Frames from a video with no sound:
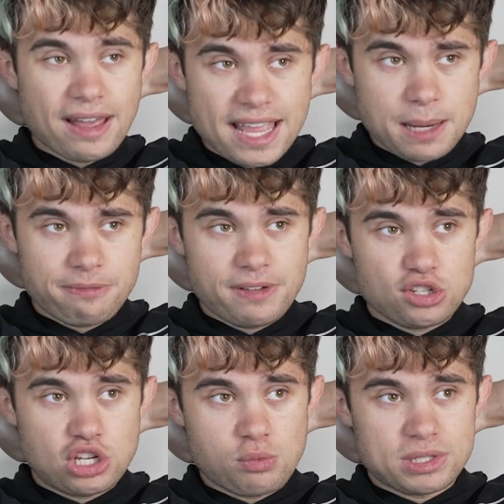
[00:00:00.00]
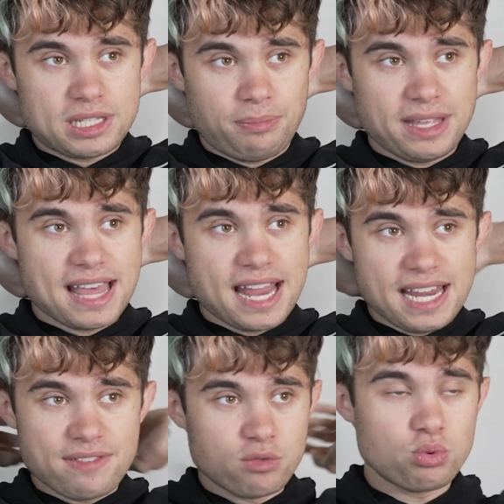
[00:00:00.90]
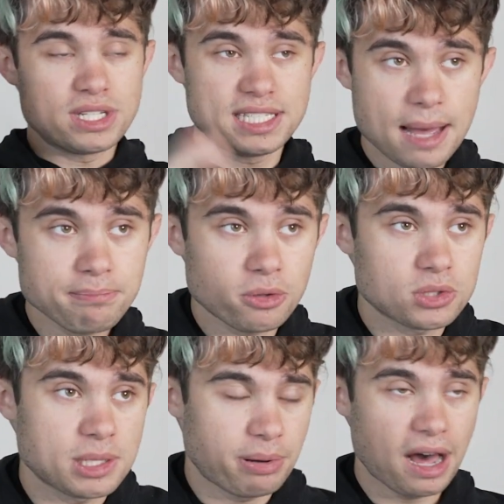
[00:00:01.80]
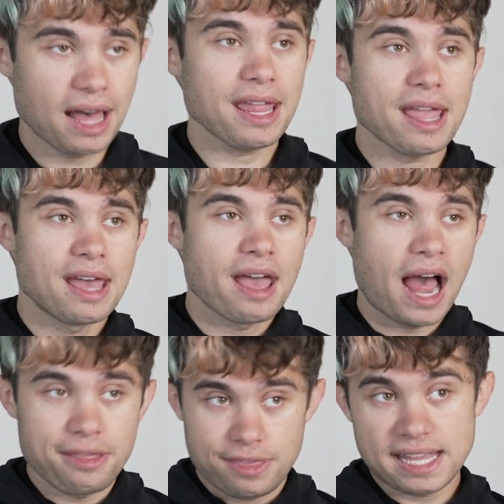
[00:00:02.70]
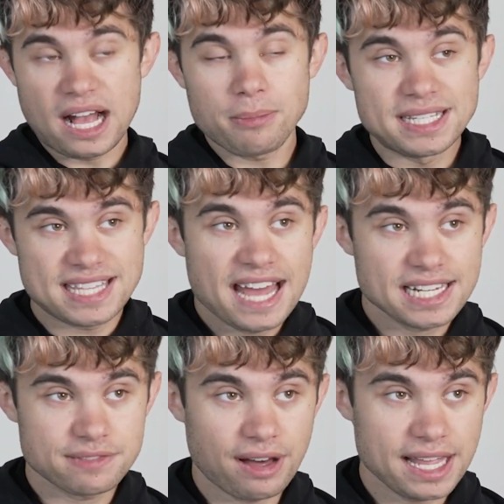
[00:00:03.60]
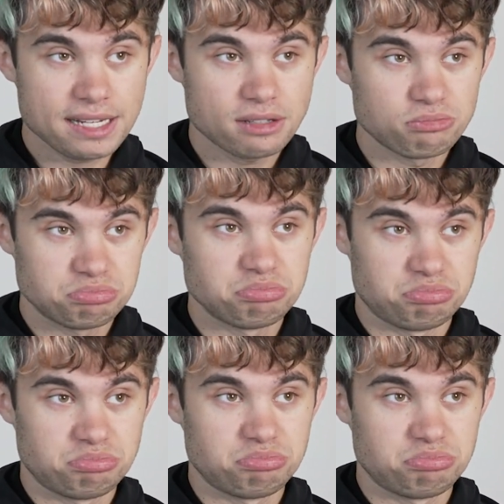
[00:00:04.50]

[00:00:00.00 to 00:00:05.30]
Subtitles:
I end up finishing with something that even resembles a pie, I think I'll be satisfied. I have a